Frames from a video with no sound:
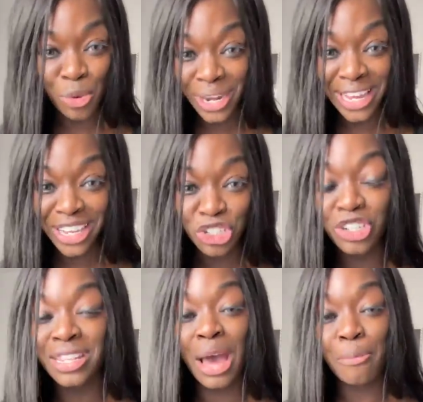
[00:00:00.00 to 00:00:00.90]
We want to get
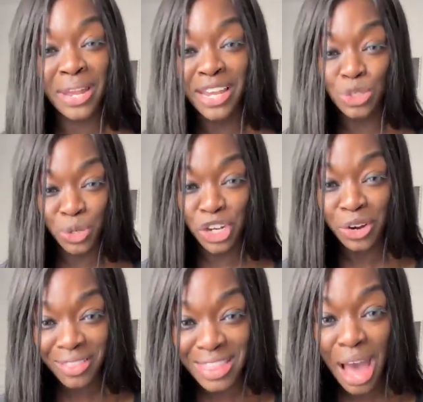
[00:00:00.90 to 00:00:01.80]
you to that place. When
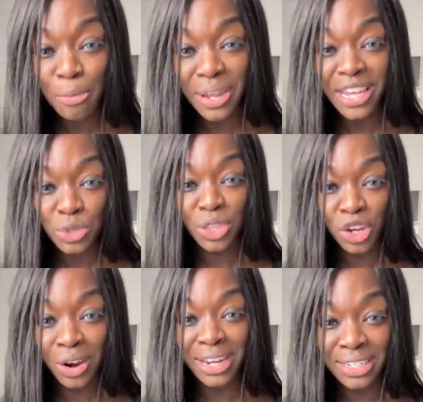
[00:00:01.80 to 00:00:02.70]
you're in that place with
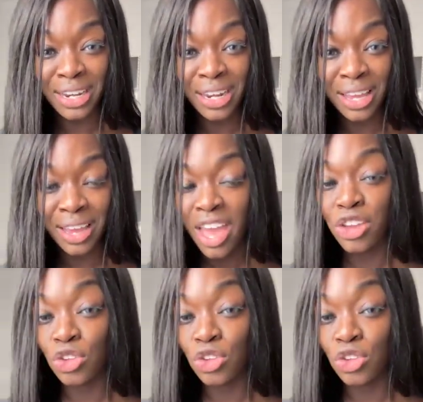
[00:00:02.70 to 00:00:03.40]
your identity,